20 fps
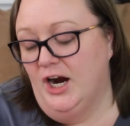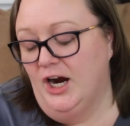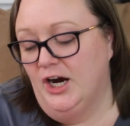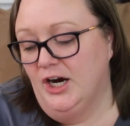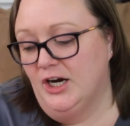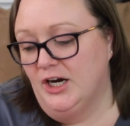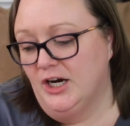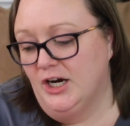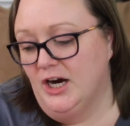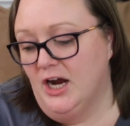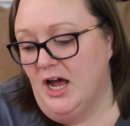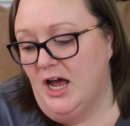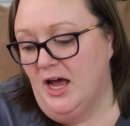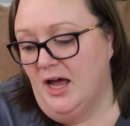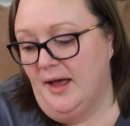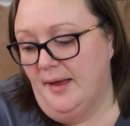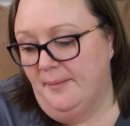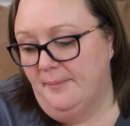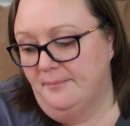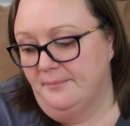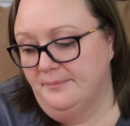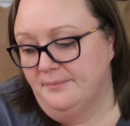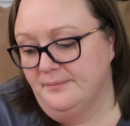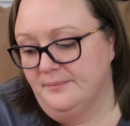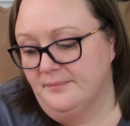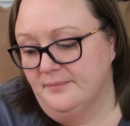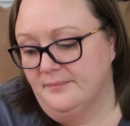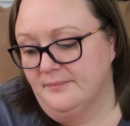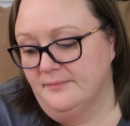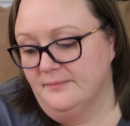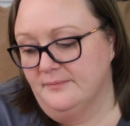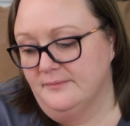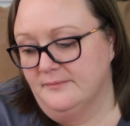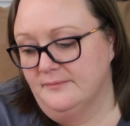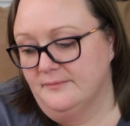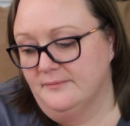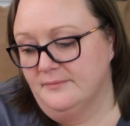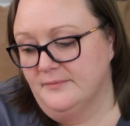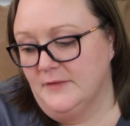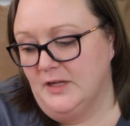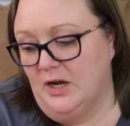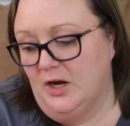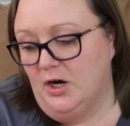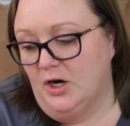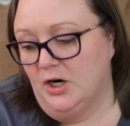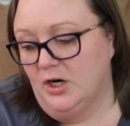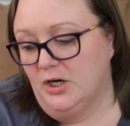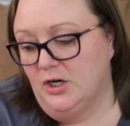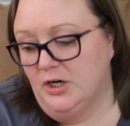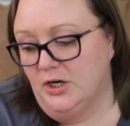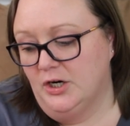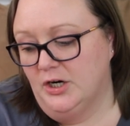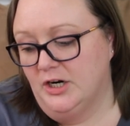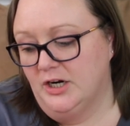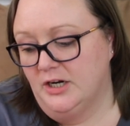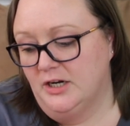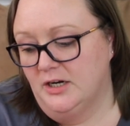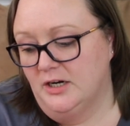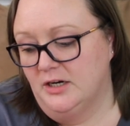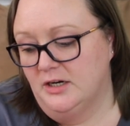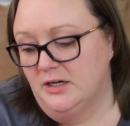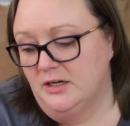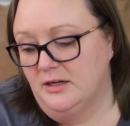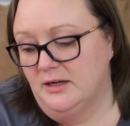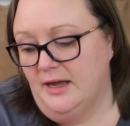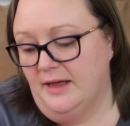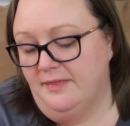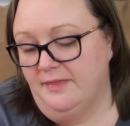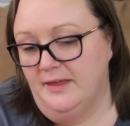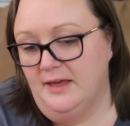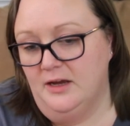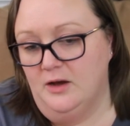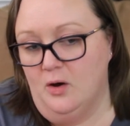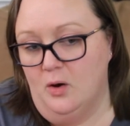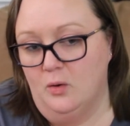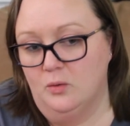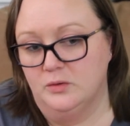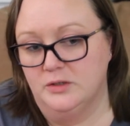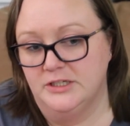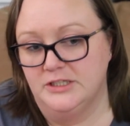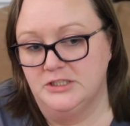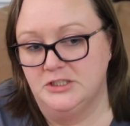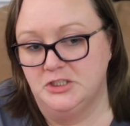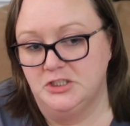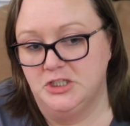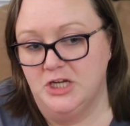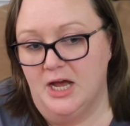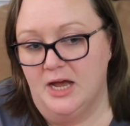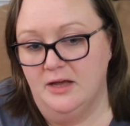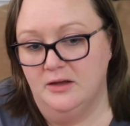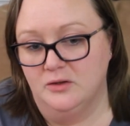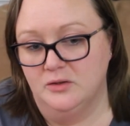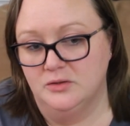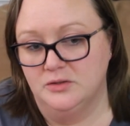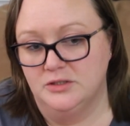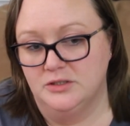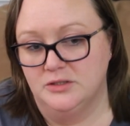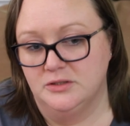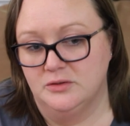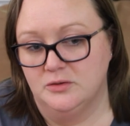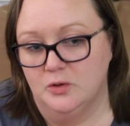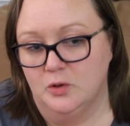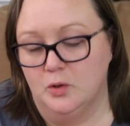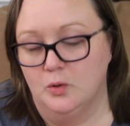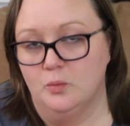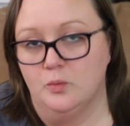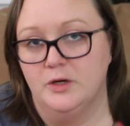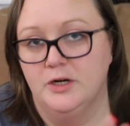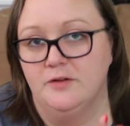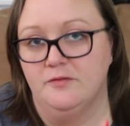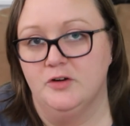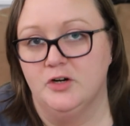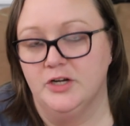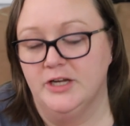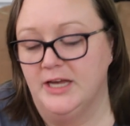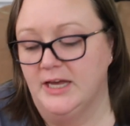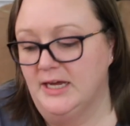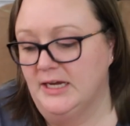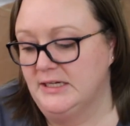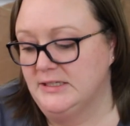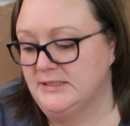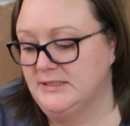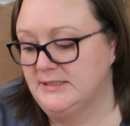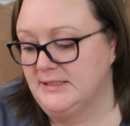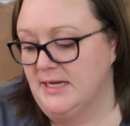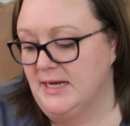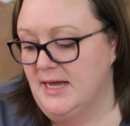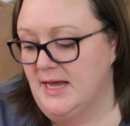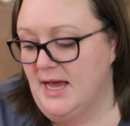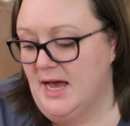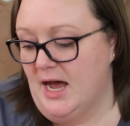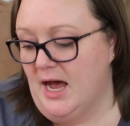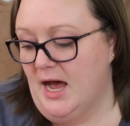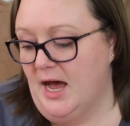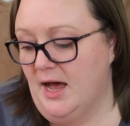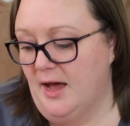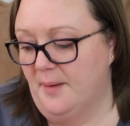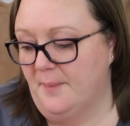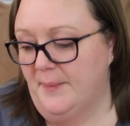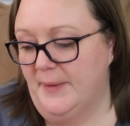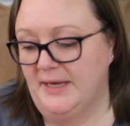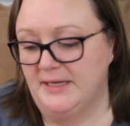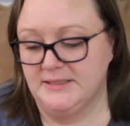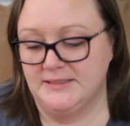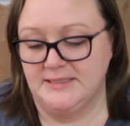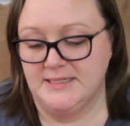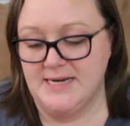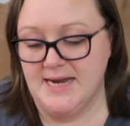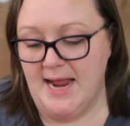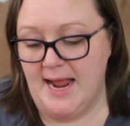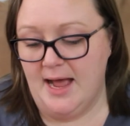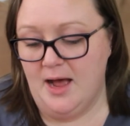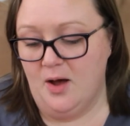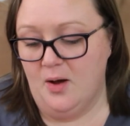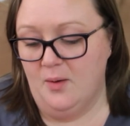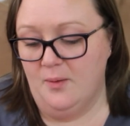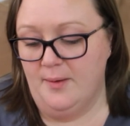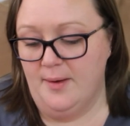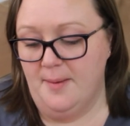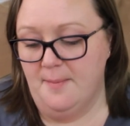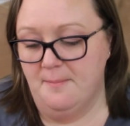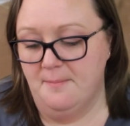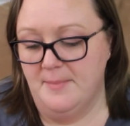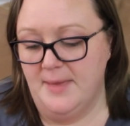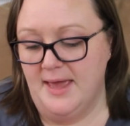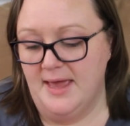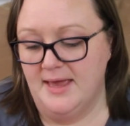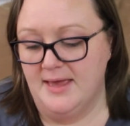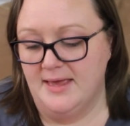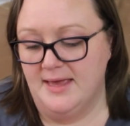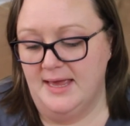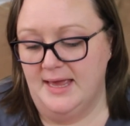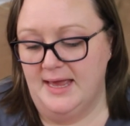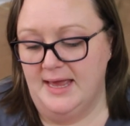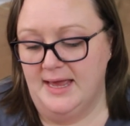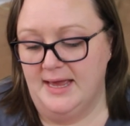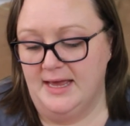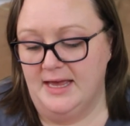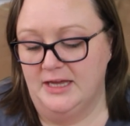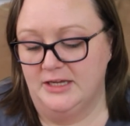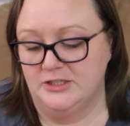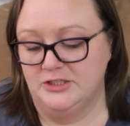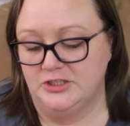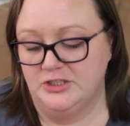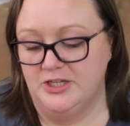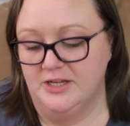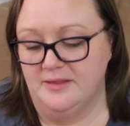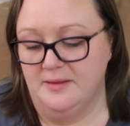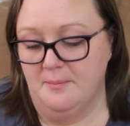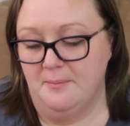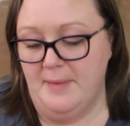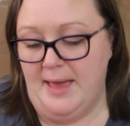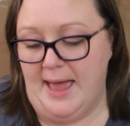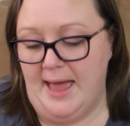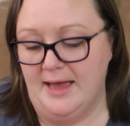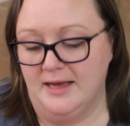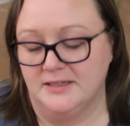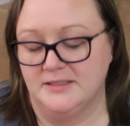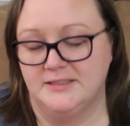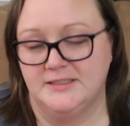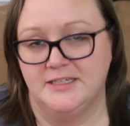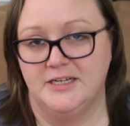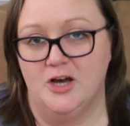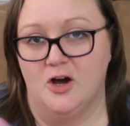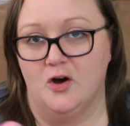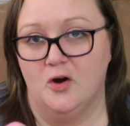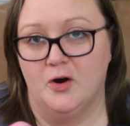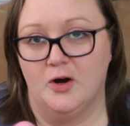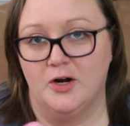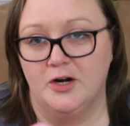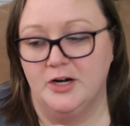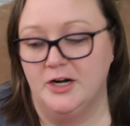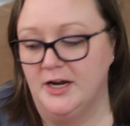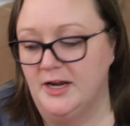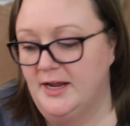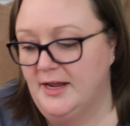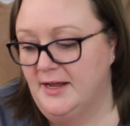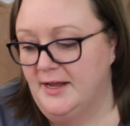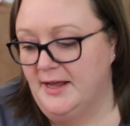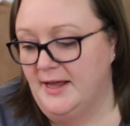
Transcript: her, um, her, I think oldest child or one of her kids um, is now making to the max yarn